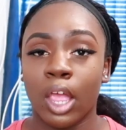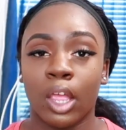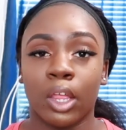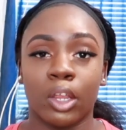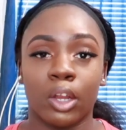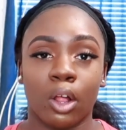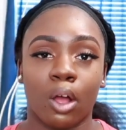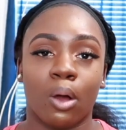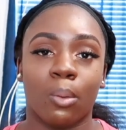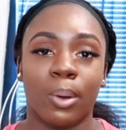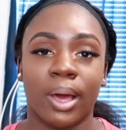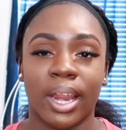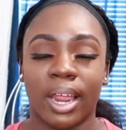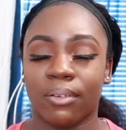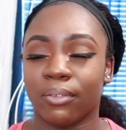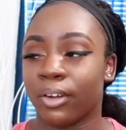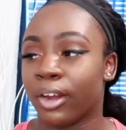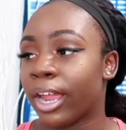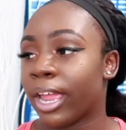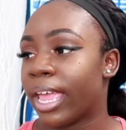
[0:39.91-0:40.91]
you know
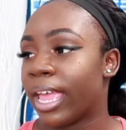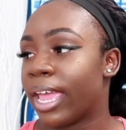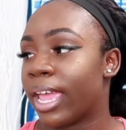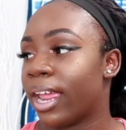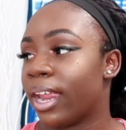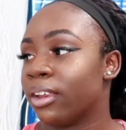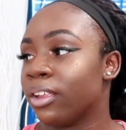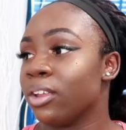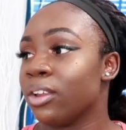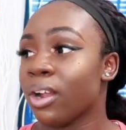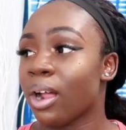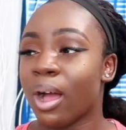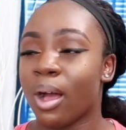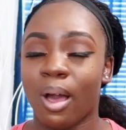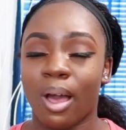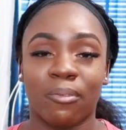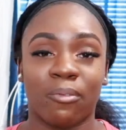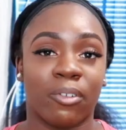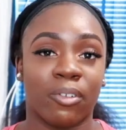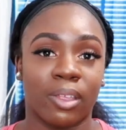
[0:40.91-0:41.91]
whatever and you
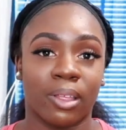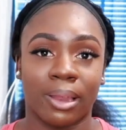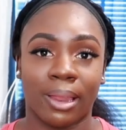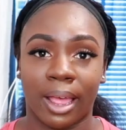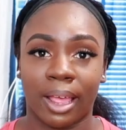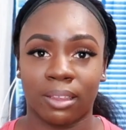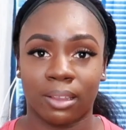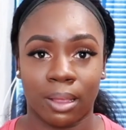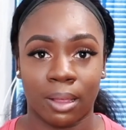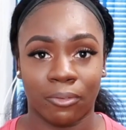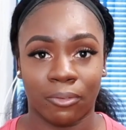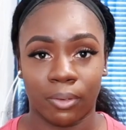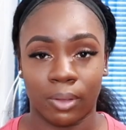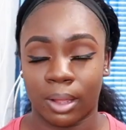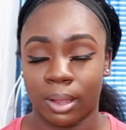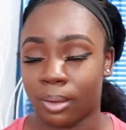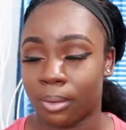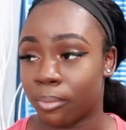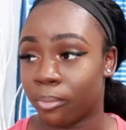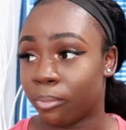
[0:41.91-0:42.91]
know for the last
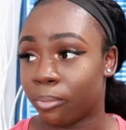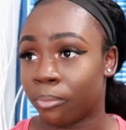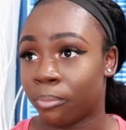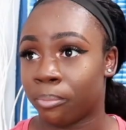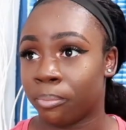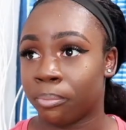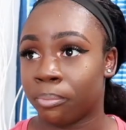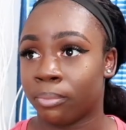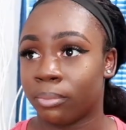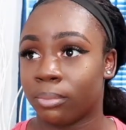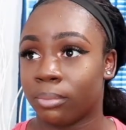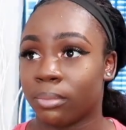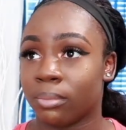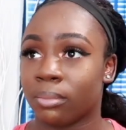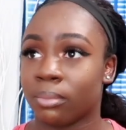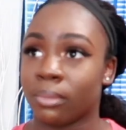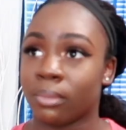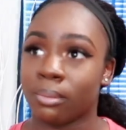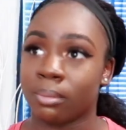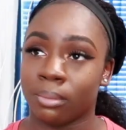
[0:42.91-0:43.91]
um
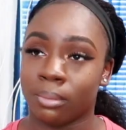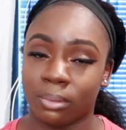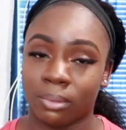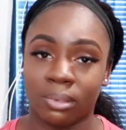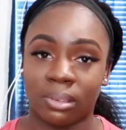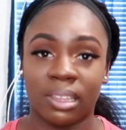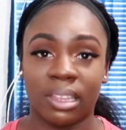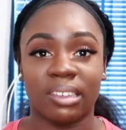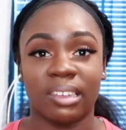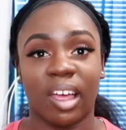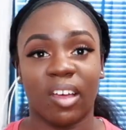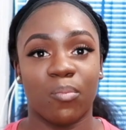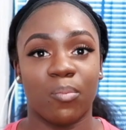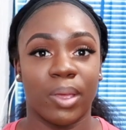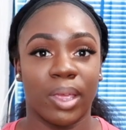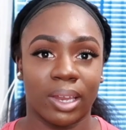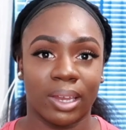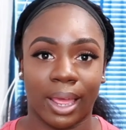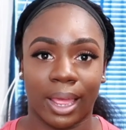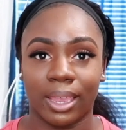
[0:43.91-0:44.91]
since I've
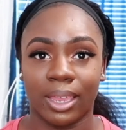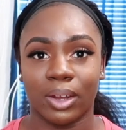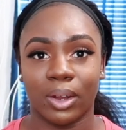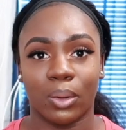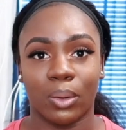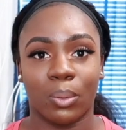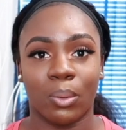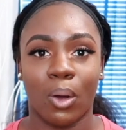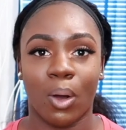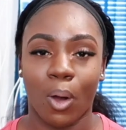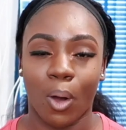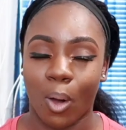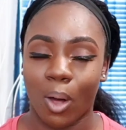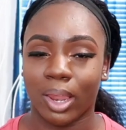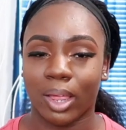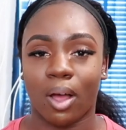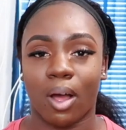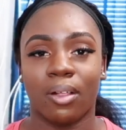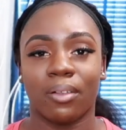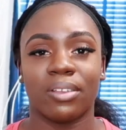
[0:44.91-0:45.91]
been like, you know,
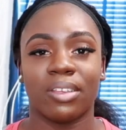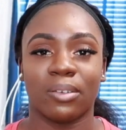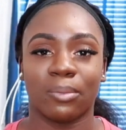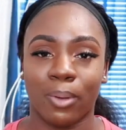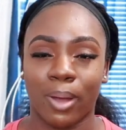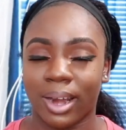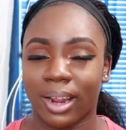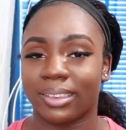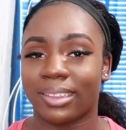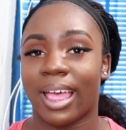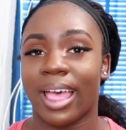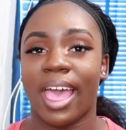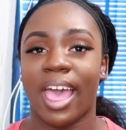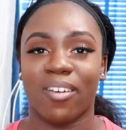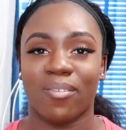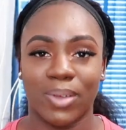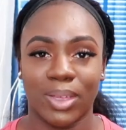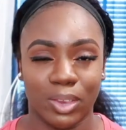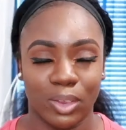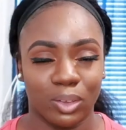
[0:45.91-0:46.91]
hauling all these products, I
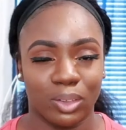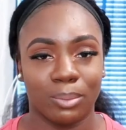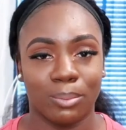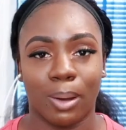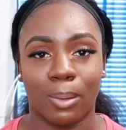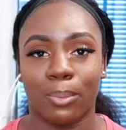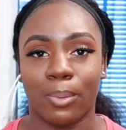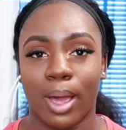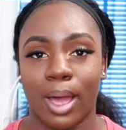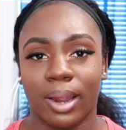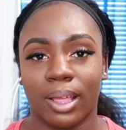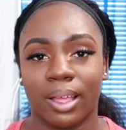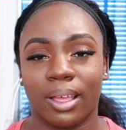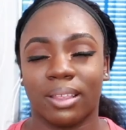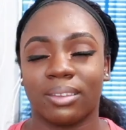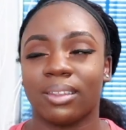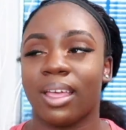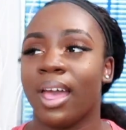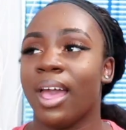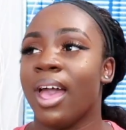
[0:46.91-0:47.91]
have been using my
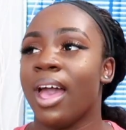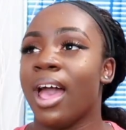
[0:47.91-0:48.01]
products.